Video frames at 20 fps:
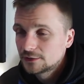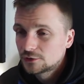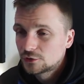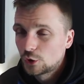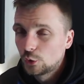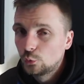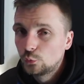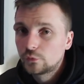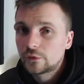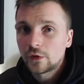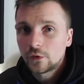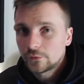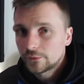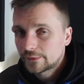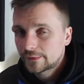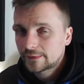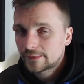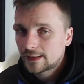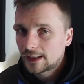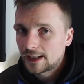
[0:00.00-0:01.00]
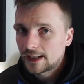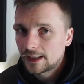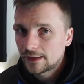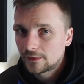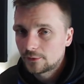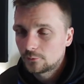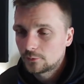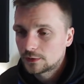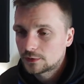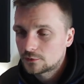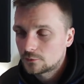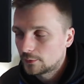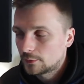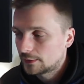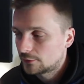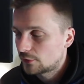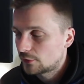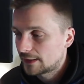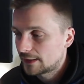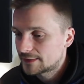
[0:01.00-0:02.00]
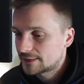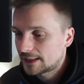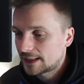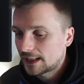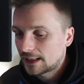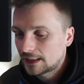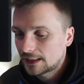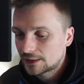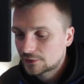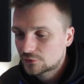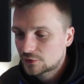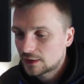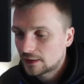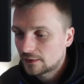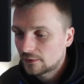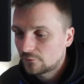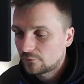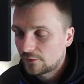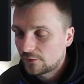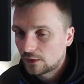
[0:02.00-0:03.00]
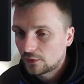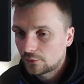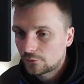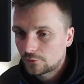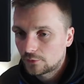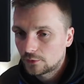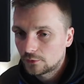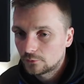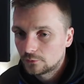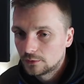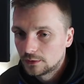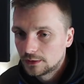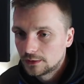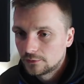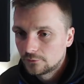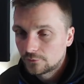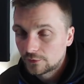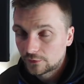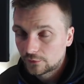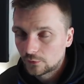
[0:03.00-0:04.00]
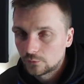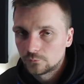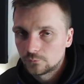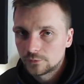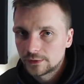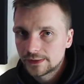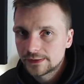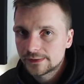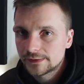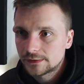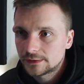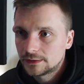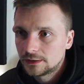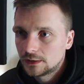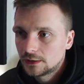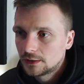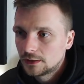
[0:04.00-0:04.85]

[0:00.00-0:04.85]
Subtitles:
Kuzon Sky that we tried to get last year that fell through for some reason.